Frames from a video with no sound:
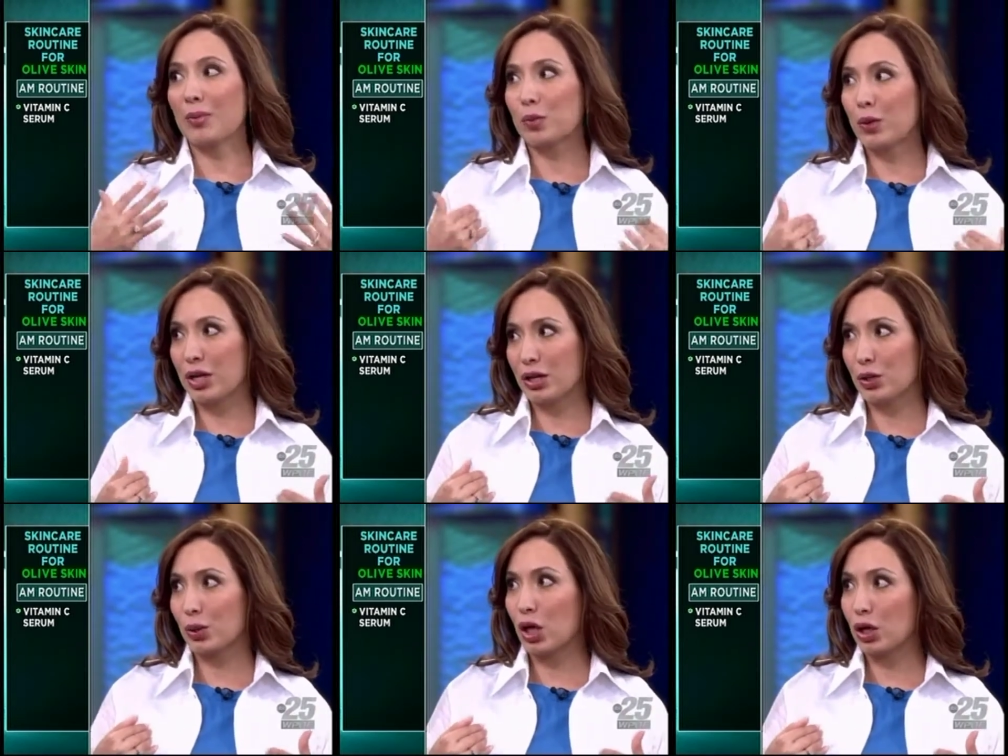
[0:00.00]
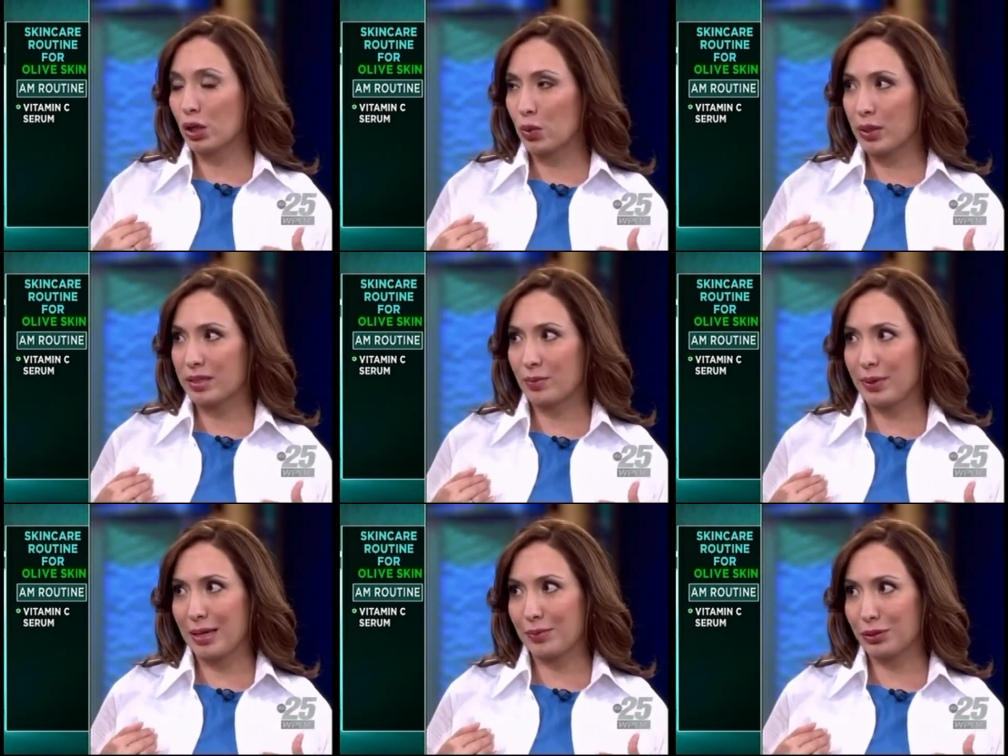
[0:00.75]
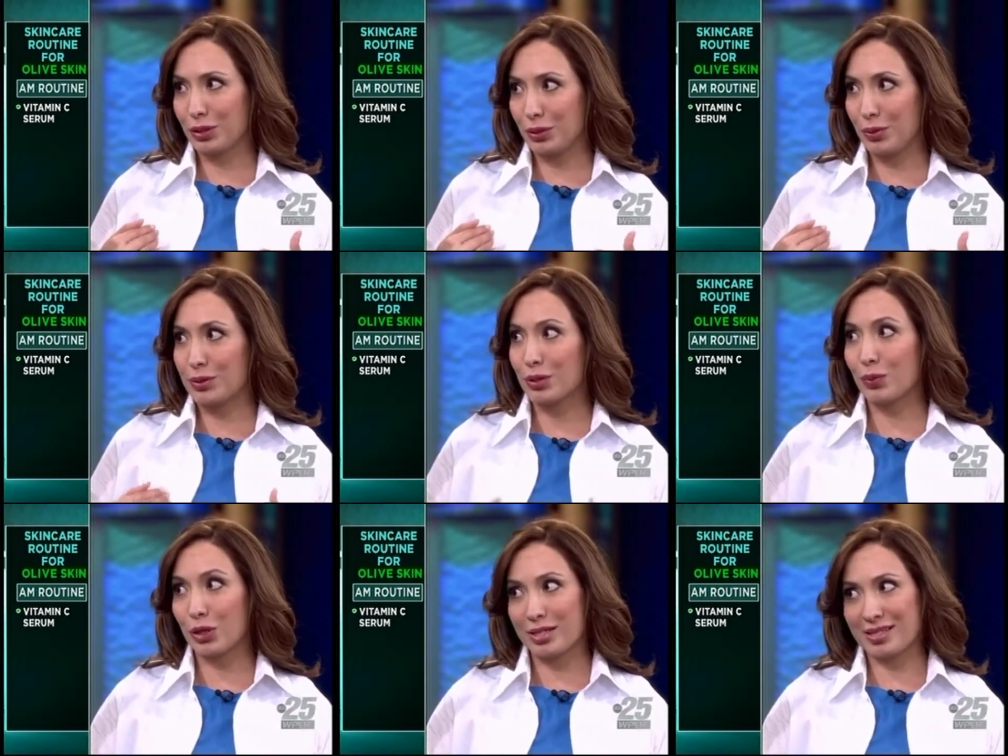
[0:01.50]
we are no longer going to be able to use
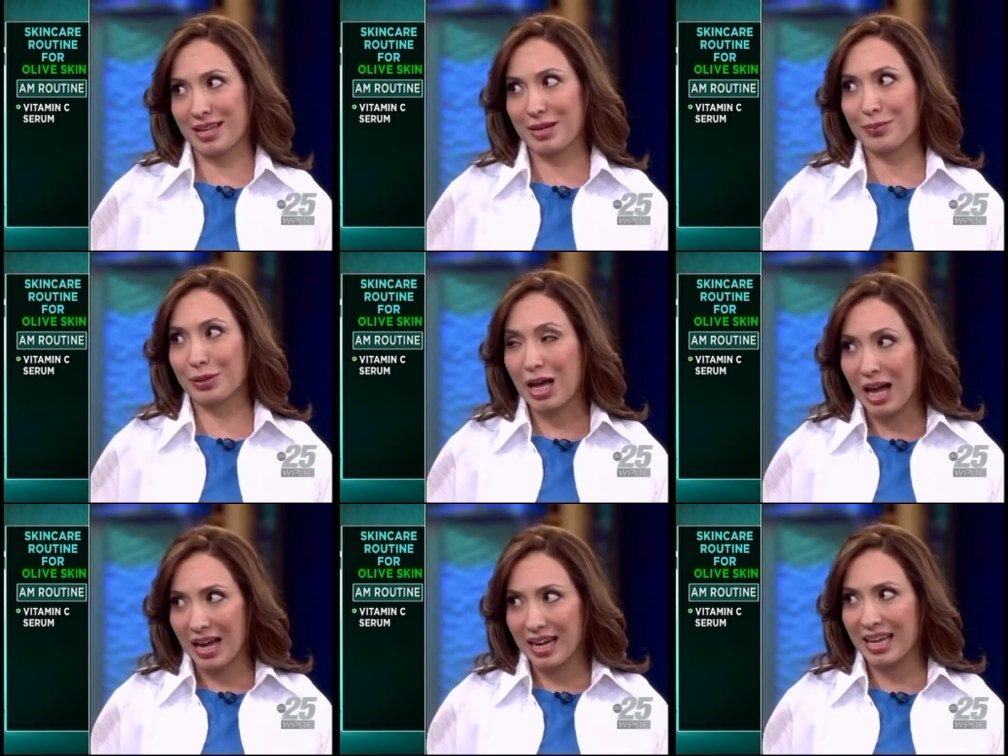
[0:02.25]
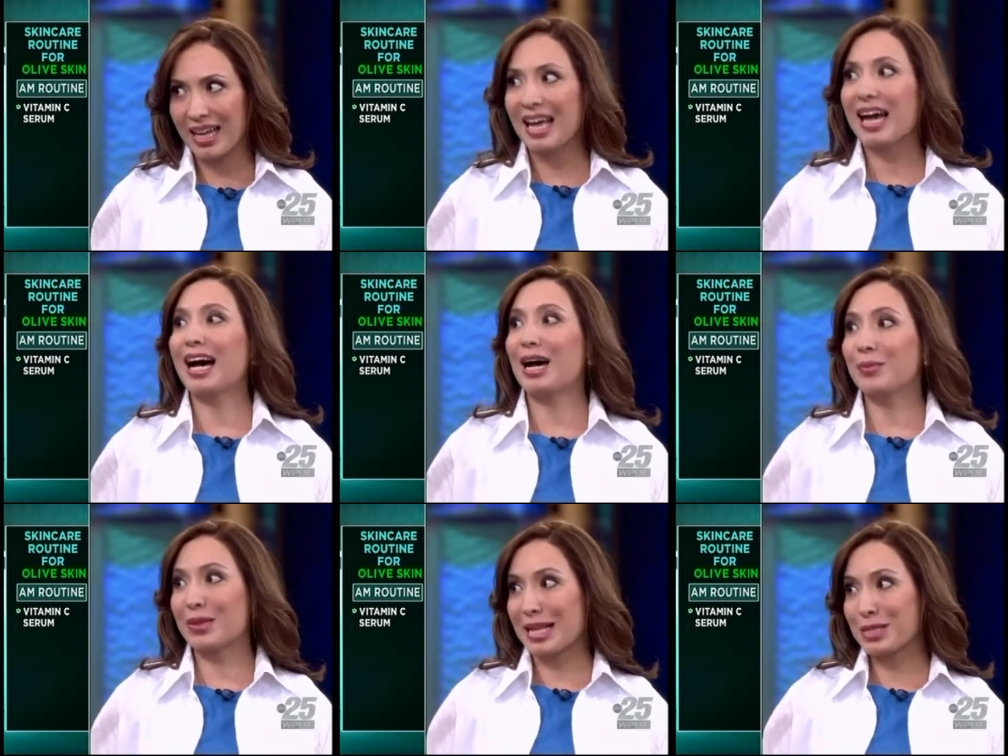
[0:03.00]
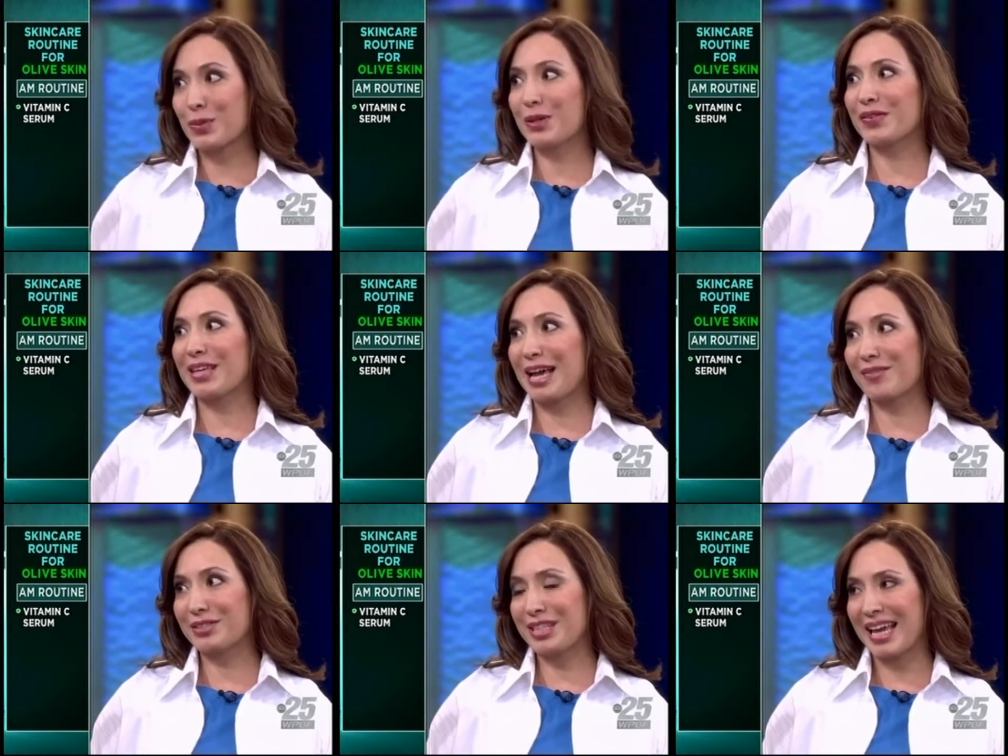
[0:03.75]
the word sunblock. That's one of the
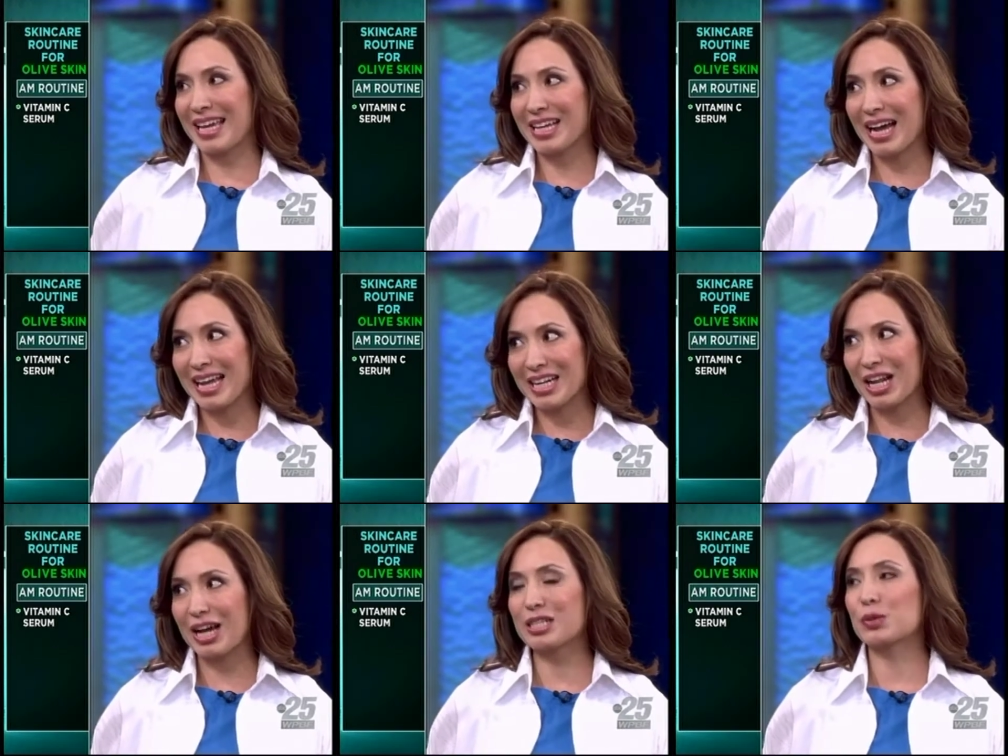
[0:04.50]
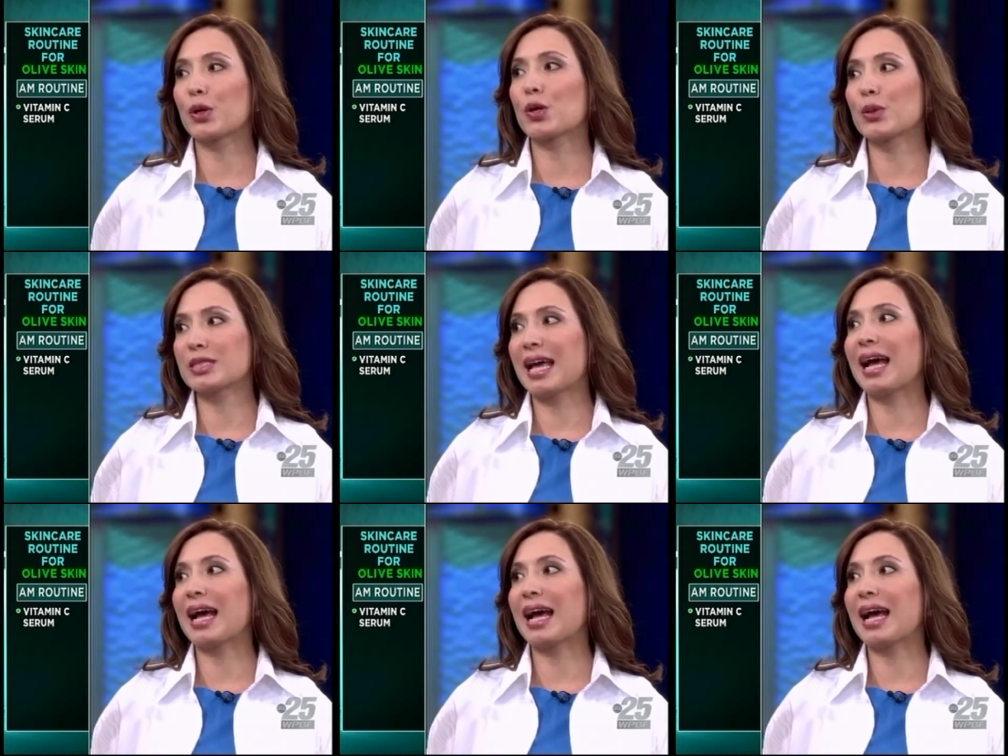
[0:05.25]
FDA guidelines. We're going to